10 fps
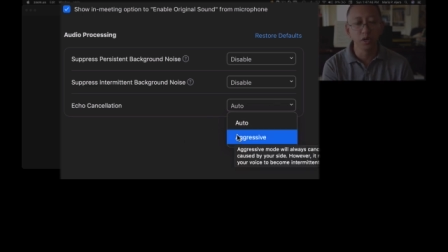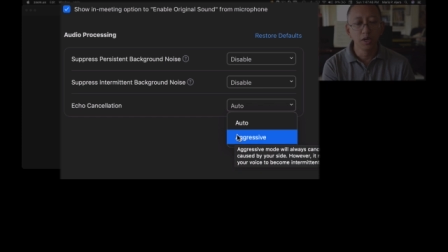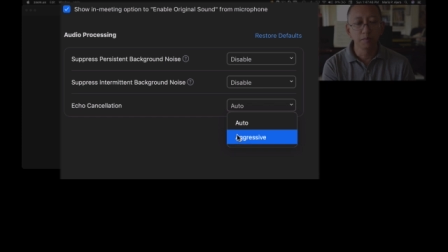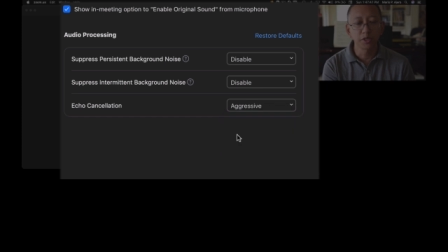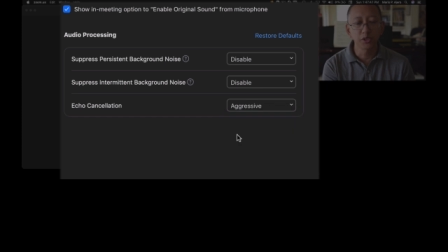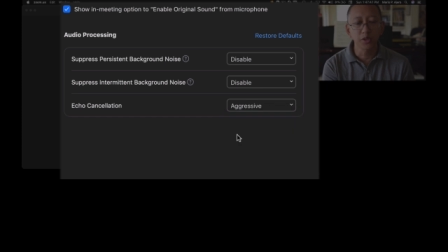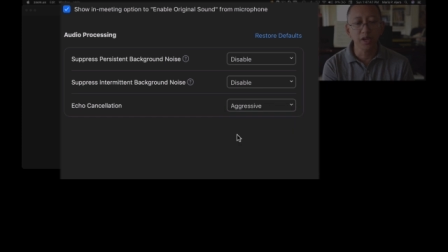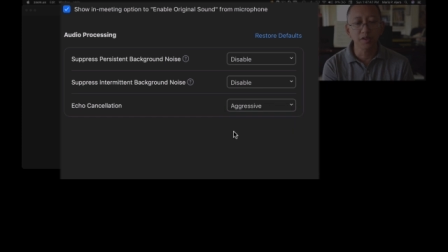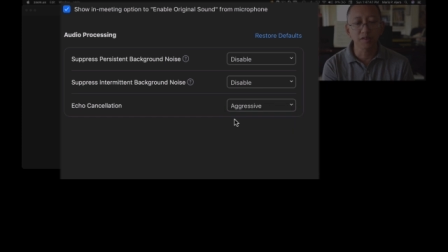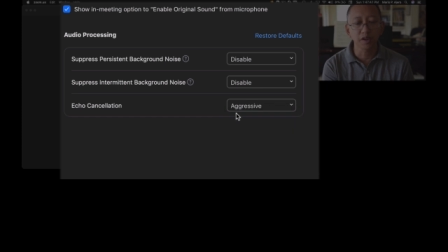but you can
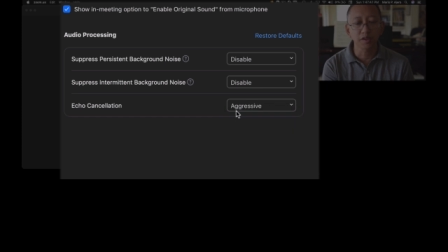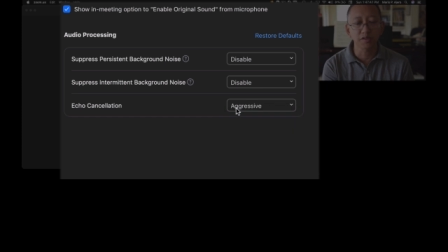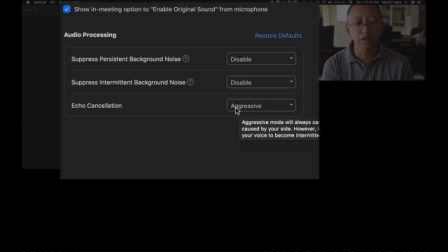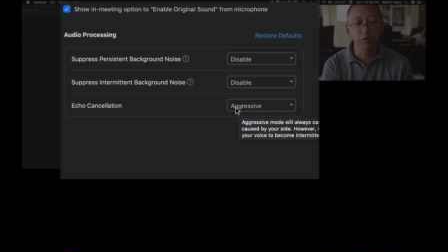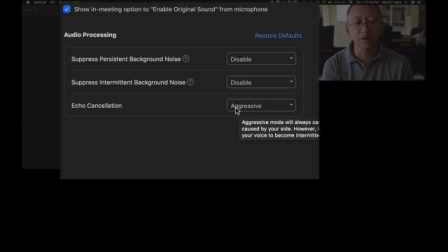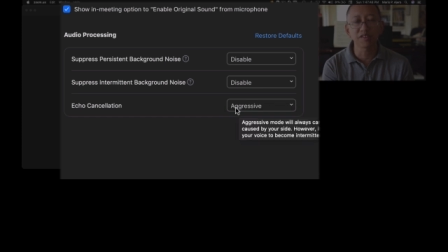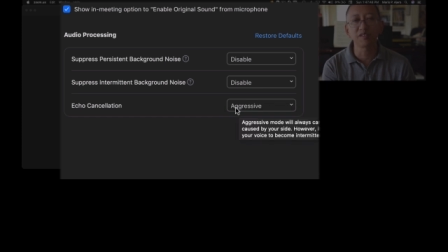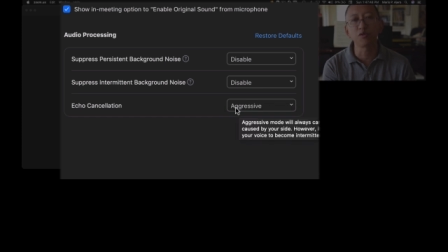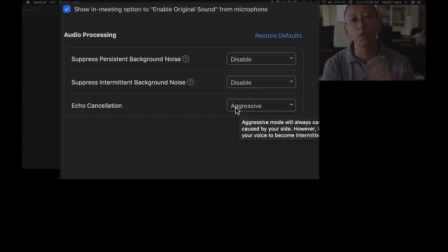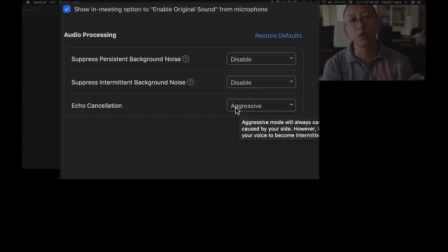set it to aggressive
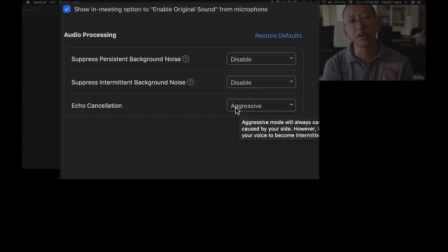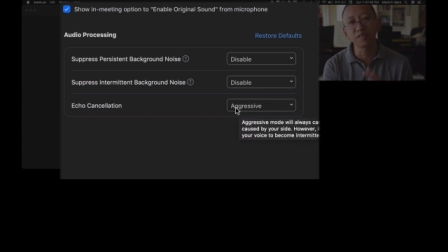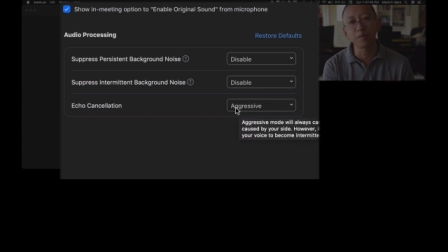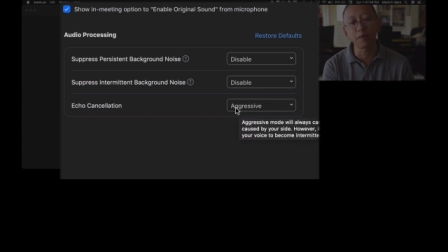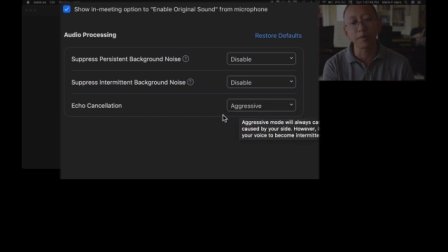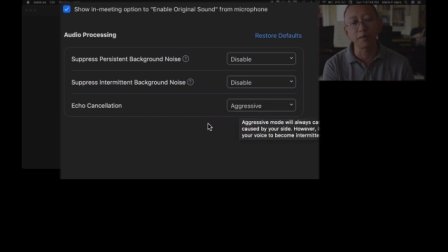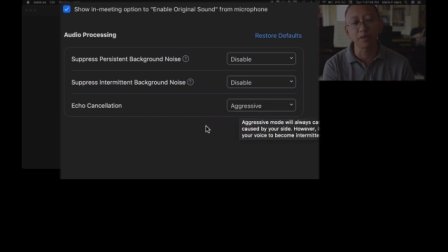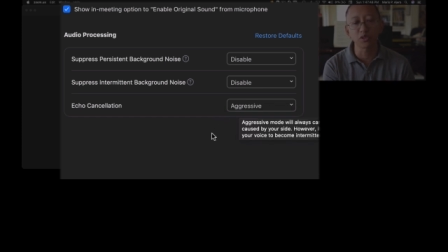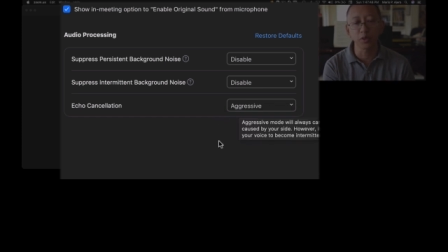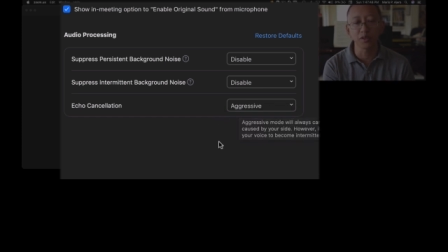or experiment
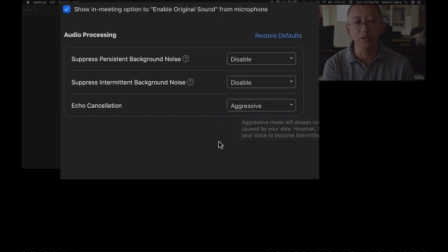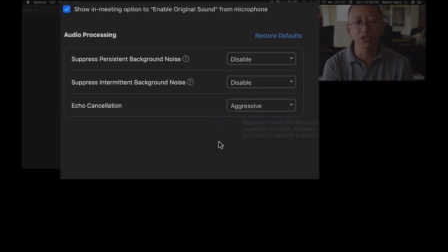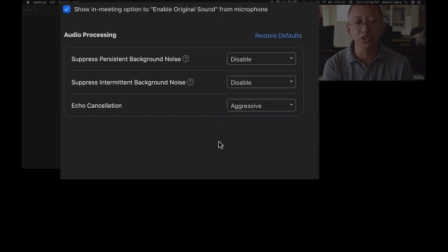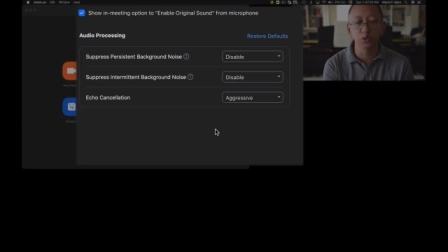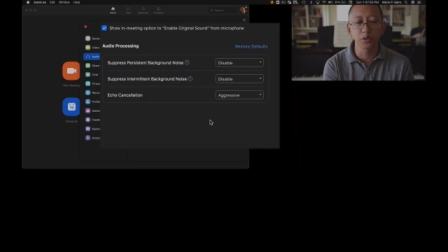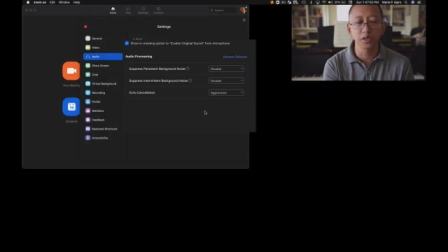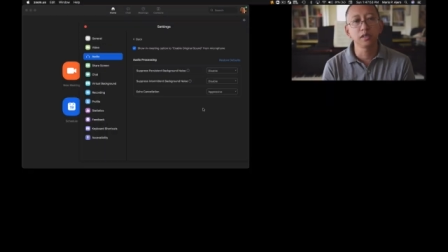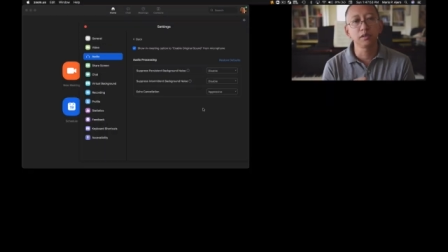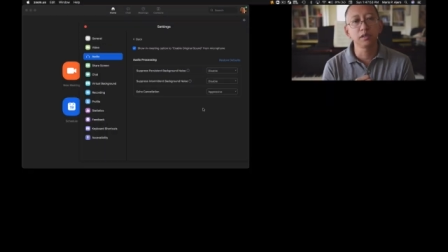between the two here.